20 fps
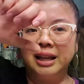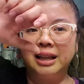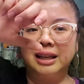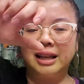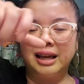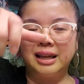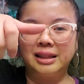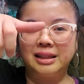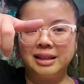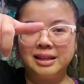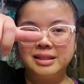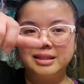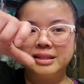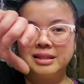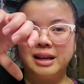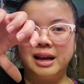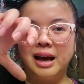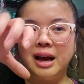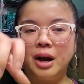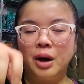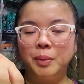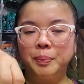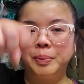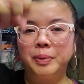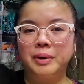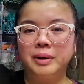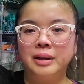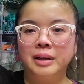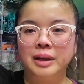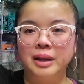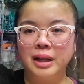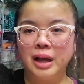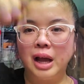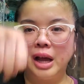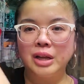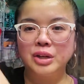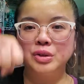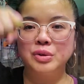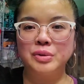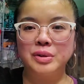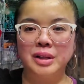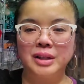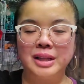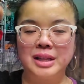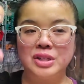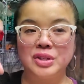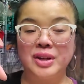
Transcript: like this to help undo the lid.